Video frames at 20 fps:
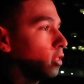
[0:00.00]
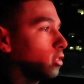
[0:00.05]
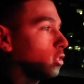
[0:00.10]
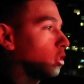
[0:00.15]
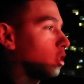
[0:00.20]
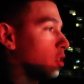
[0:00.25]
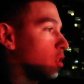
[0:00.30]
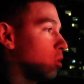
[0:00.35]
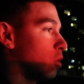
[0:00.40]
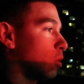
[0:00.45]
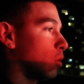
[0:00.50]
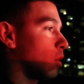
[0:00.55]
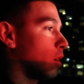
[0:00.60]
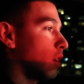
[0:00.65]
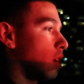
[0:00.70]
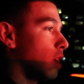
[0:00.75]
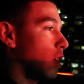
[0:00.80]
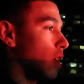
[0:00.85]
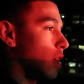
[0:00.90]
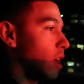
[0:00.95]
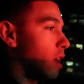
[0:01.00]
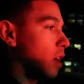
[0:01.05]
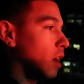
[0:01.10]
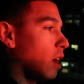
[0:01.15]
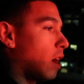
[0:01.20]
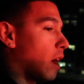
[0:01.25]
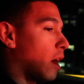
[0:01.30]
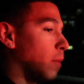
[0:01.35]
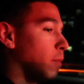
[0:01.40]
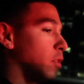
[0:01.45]
So
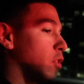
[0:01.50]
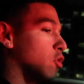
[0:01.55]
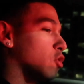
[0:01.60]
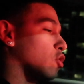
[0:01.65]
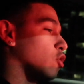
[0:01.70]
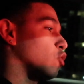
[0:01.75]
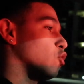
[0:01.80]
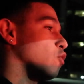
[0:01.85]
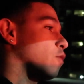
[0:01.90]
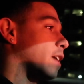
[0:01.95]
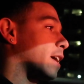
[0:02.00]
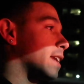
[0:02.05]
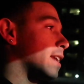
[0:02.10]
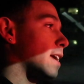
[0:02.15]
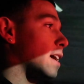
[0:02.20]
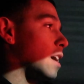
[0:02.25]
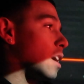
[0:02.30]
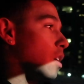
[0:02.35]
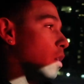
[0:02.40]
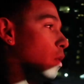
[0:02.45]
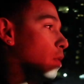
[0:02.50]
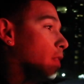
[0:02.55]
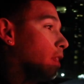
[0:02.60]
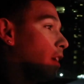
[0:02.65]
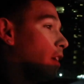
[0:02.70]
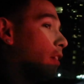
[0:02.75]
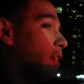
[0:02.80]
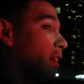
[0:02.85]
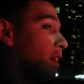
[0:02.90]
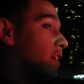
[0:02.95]
I'm gonna show you right now.
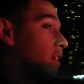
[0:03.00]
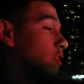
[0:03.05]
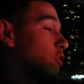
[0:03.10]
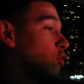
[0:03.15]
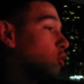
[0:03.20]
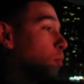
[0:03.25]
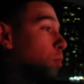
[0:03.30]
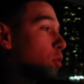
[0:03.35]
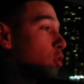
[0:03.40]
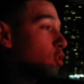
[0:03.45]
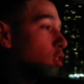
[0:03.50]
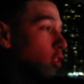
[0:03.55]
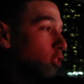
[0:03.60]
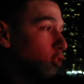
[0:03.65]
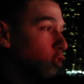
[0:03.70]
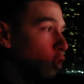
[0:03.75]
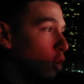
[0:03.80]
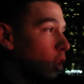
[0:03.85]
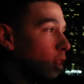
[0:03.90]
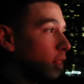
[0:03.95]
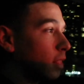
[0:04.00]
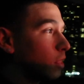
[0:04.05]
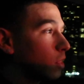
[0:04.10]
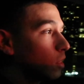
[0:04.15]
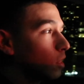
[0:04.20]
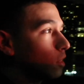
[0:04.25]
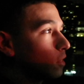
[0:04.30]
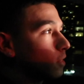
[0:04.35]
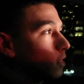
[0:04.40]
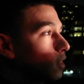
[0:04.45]
There is superchargers.
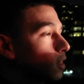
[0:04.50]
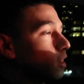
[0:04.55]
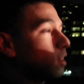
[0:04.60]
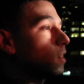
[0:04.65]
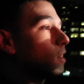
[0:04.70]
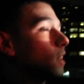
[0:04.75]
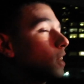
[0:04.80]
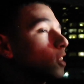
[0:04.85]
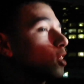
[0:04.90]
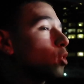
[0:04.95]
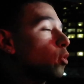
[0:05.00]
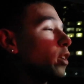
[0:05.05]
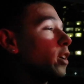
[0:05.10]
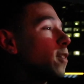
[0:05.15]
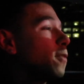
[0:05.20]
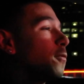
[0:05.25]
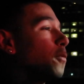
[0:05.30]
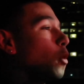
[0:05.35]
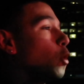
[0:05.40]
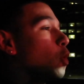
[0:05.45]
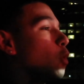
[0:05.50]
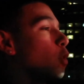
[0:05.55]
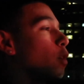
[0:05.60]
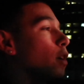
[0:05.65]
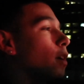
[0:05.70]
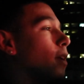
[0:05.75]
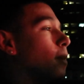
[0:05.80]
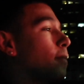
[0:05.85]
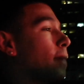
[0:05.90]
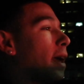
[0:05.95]
There's like 3 or
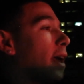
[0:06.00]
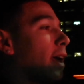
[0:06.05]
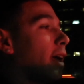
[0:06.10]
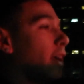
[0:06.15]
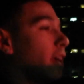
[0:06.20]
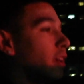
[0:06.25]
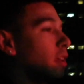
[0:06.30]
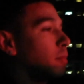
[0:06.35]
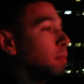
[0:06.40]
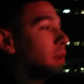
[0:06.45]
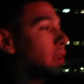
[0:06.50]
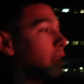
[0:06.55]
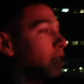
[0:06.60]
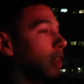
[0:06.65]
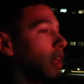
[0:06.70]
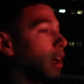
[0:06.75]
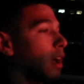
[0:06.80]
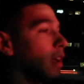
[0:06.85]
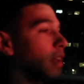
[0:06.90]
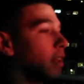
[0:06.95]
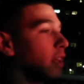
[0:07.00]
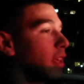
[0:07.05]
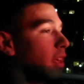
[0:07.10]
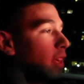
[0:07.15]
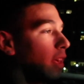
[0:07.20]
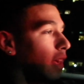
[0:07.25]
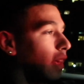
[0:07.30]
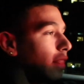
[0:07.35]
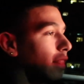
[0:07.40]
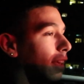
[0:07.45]
4 in Manhattan, but a lot
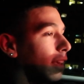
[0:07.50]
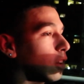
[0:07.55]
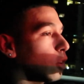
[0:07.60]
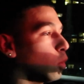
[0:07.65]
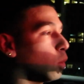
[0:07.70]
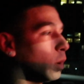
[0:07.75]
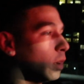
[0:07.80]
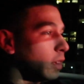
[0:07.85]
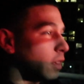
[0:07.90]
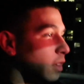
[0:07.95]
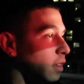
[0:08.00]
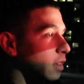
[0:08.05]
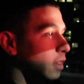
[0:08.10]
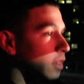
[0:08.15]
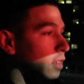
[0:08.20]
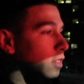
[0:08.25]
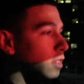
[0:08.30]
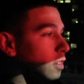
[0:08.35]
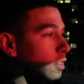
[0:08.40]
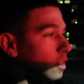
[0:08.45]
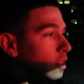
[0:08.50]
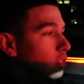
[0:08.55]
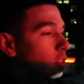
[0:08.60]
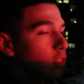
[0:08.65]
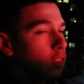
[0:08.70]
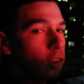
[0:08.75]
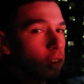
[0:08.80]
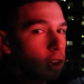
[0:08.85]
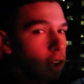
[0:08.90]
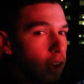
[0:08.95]
in like Queens,
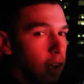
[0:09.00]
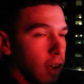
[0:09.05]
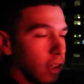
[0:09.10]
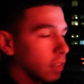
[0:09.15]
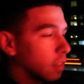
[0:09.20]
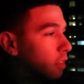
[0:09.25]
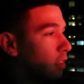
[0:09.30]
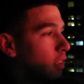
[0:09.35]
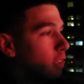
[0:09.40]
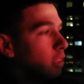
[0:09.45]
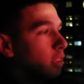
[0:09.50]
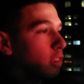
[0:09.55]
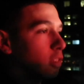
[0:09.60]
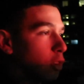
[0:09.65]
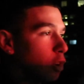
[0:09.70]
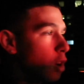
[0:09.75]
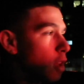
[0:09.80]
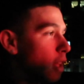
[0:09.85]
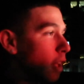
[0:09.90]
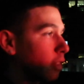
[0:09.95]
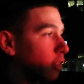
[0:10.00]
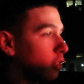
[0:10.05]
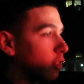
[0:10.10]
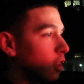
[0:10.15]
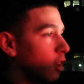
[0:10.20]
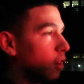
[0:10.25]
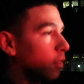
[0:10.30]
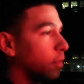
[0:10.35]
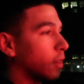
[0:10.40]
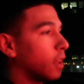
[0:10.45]
Long Island, and all that
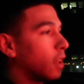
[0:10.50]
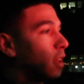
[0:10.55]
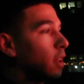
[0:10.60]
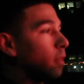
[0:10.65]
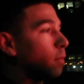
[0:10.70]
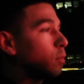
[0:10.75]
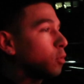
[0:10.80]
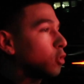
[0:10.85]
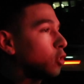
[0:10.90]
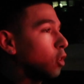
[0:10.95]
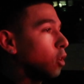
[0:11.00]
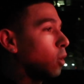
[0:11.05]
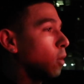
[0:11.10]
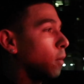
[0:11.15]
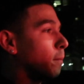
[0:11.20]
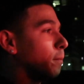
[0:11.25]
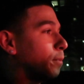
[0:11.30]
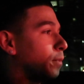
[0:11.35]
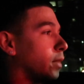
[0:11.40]
stuff. So